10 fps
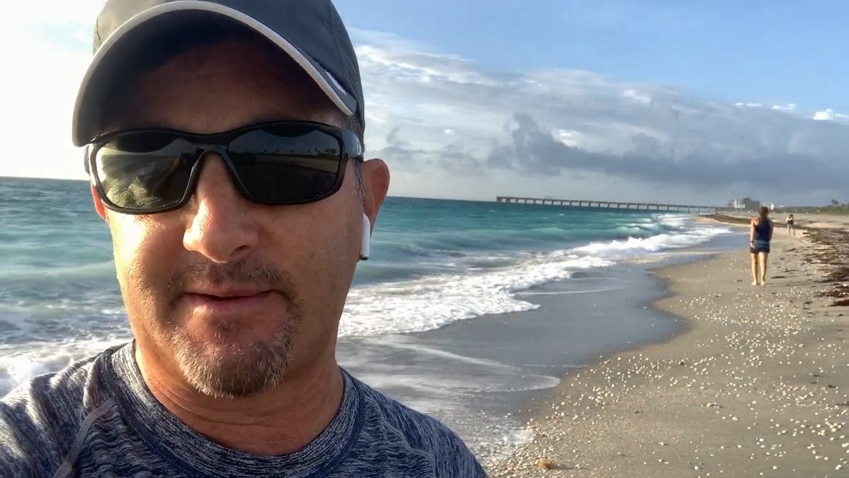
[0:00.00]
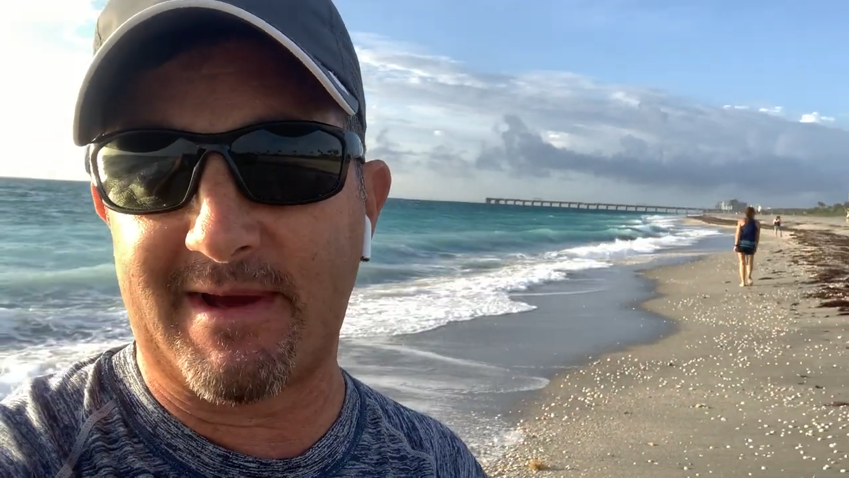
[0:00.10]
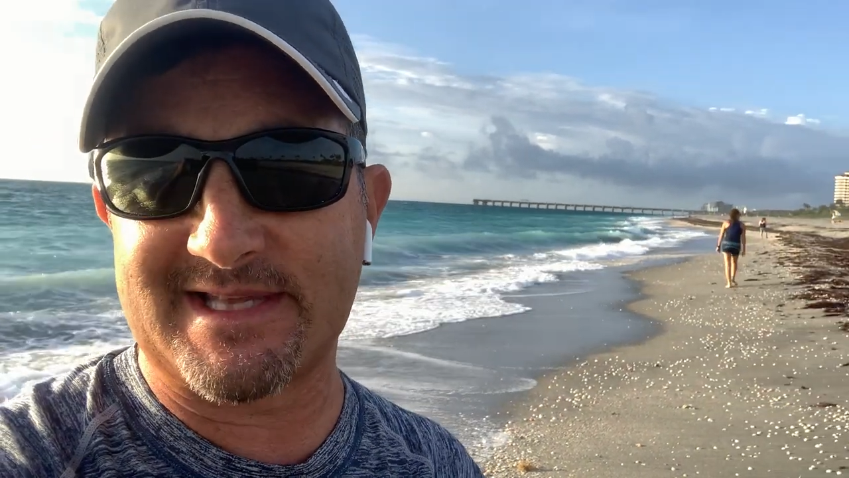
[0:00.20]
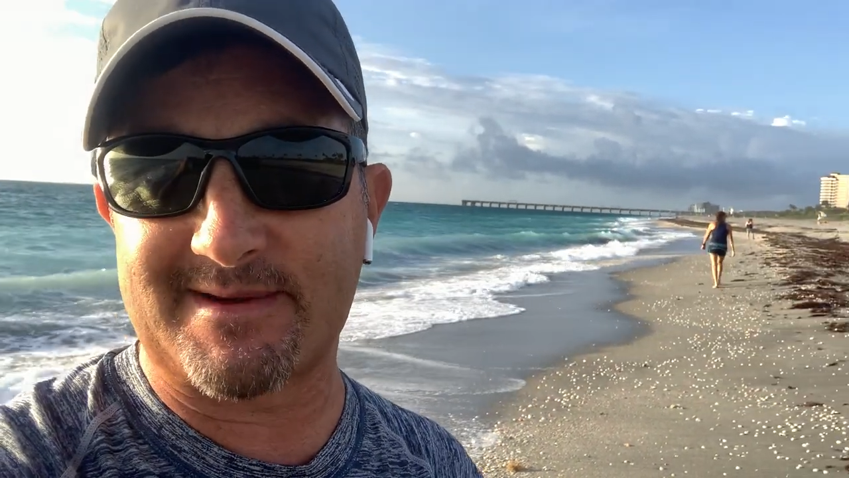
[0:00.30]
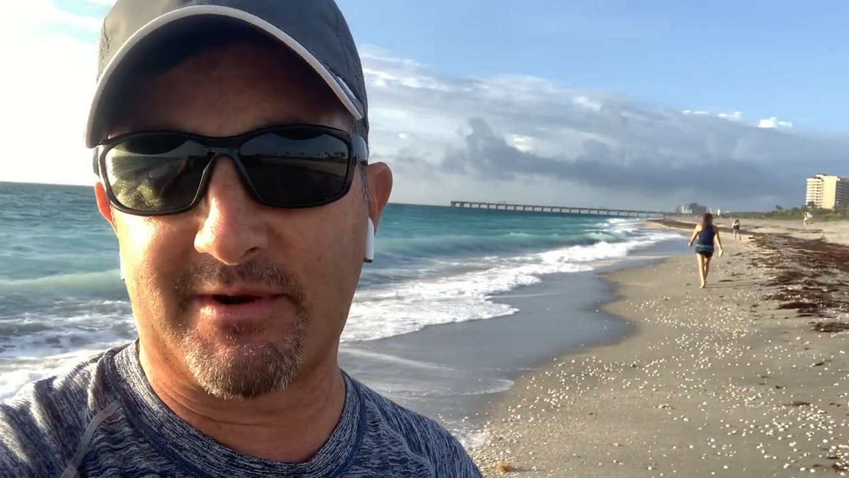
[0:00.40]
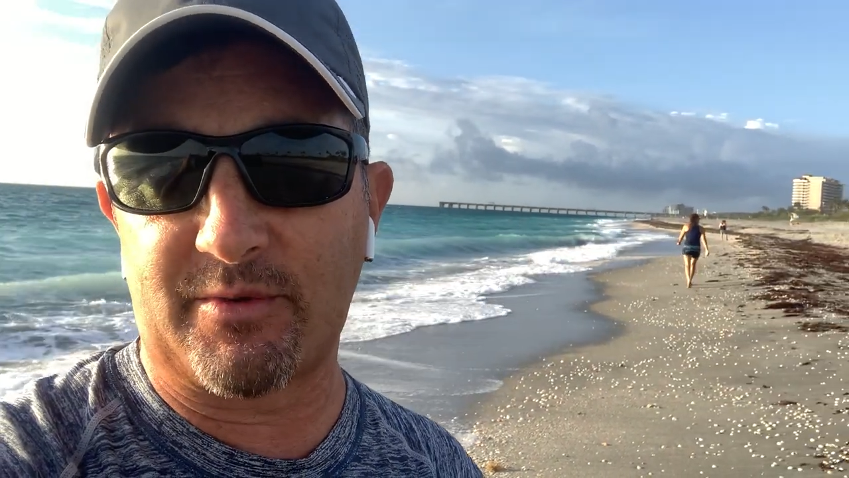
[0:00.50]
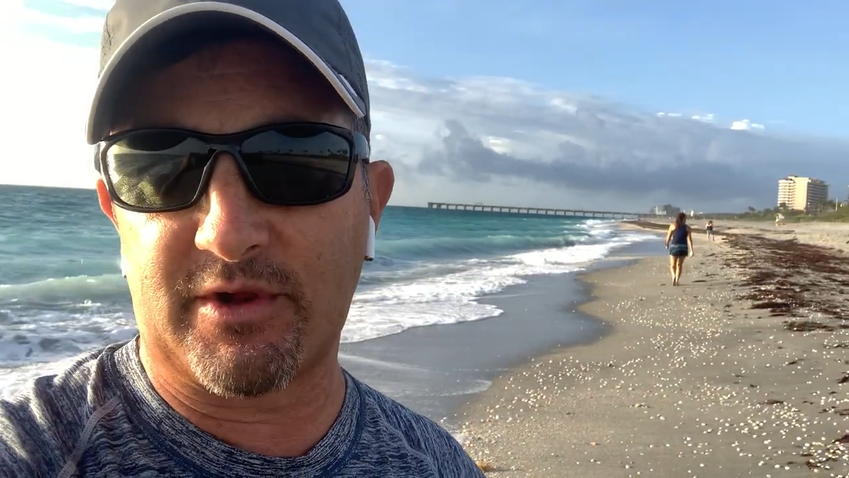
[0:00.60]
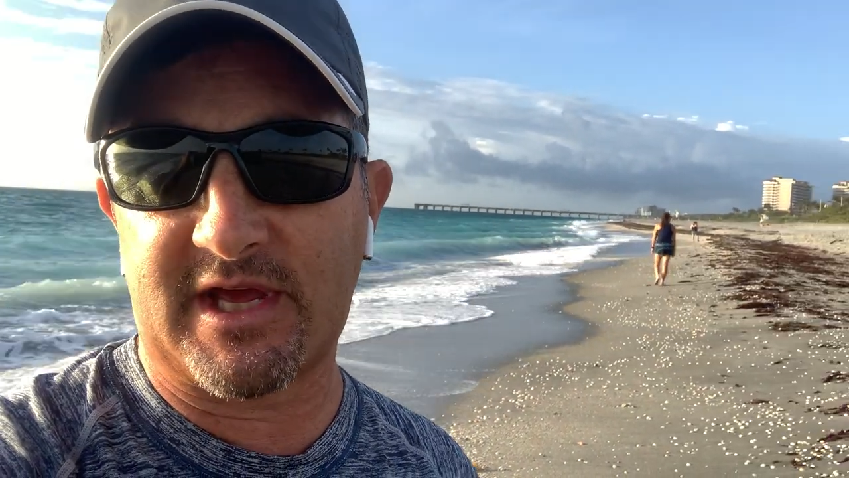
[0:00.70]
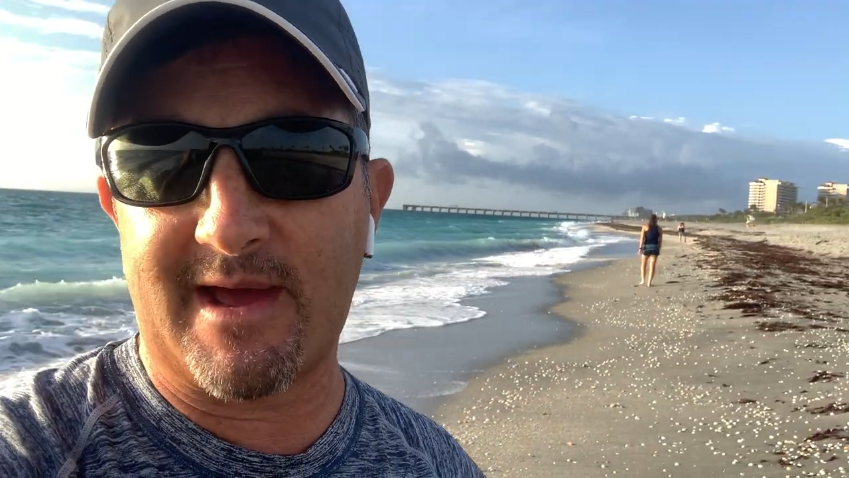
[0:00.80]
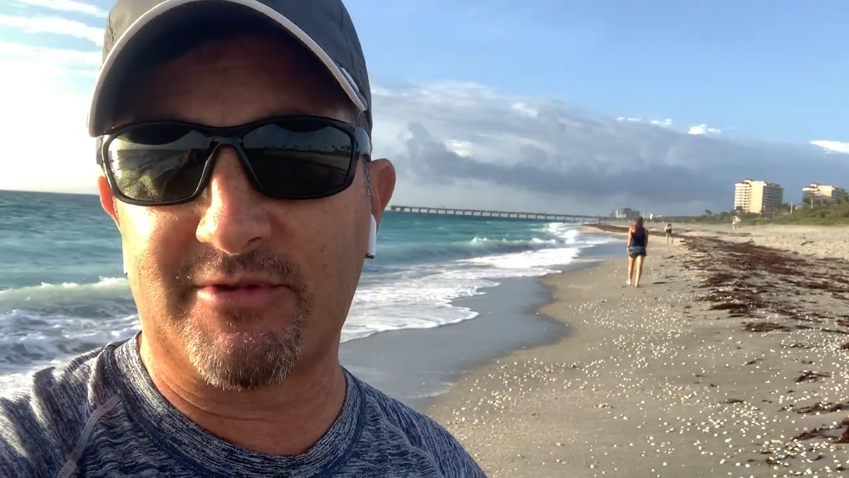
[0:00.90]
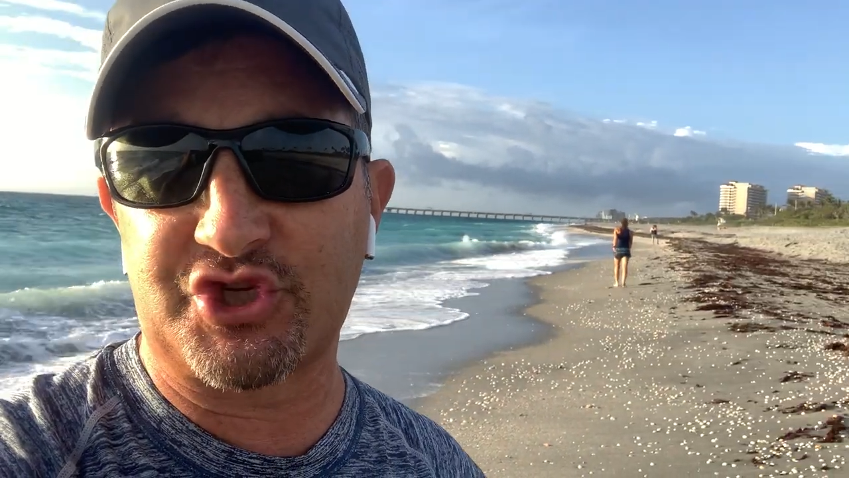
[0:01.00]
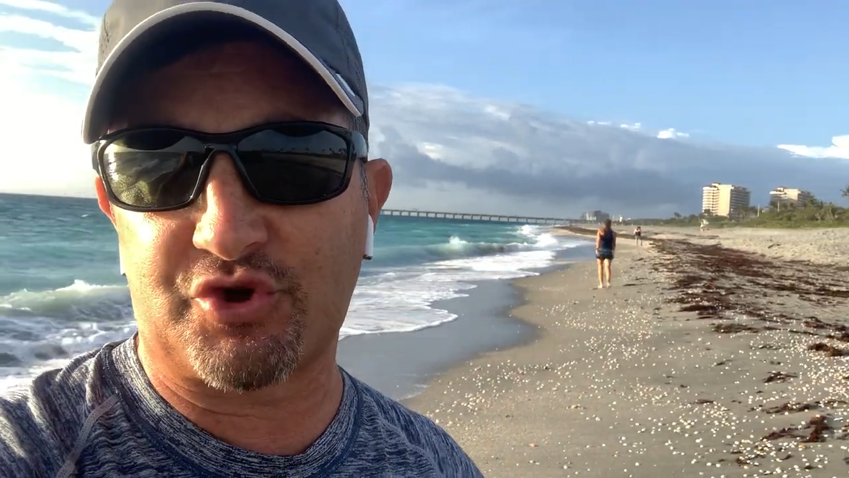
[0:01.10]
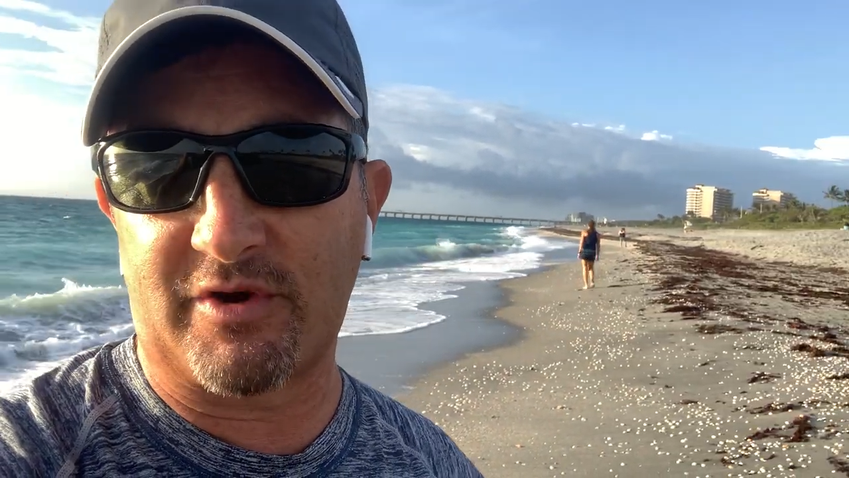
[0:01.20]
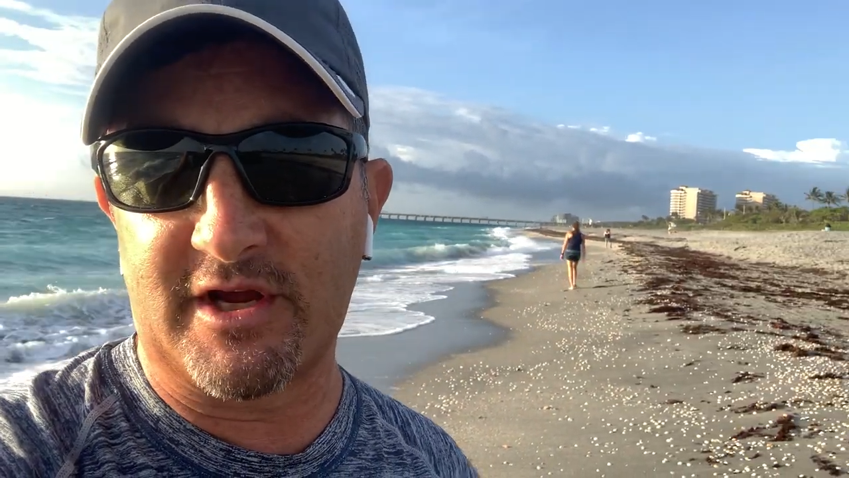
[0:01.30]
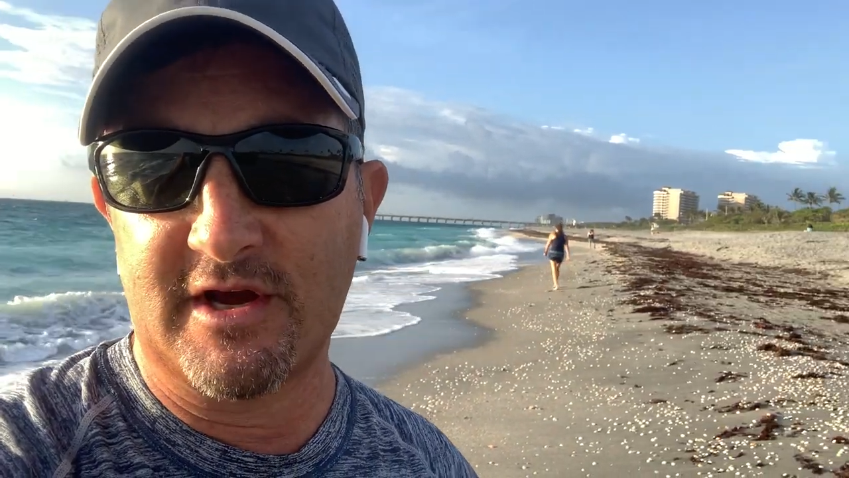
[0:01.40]
he met somebody with
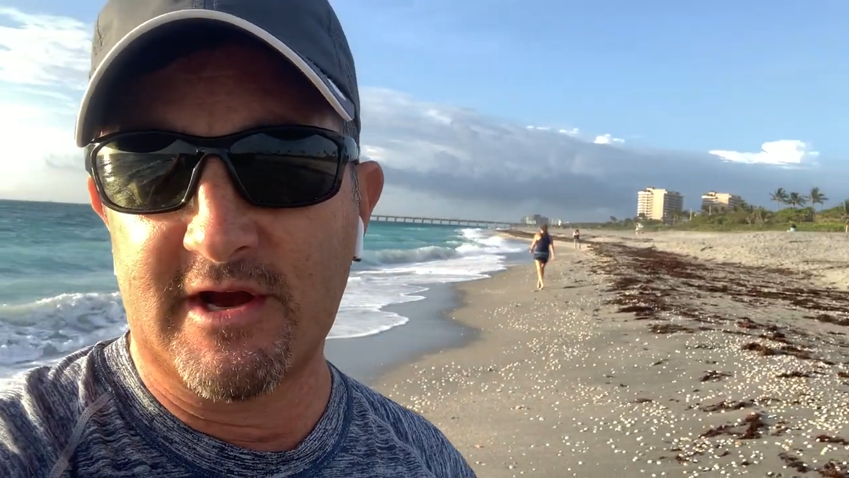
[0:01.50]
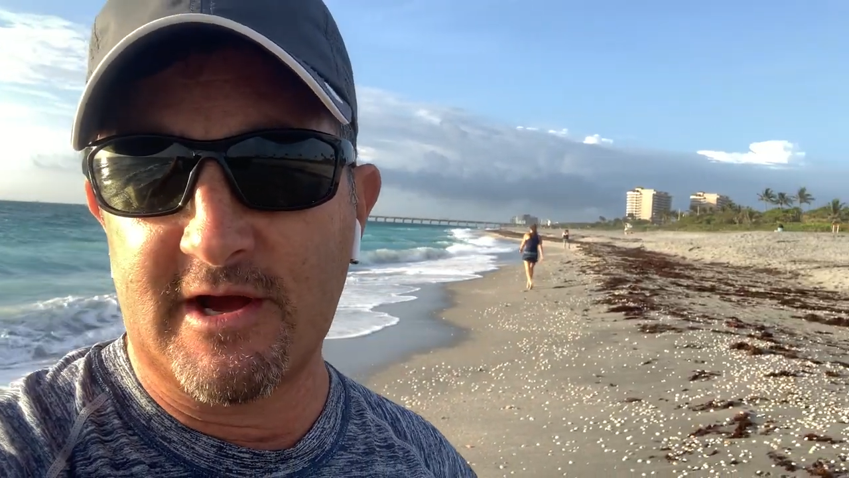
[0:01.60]
chemistry.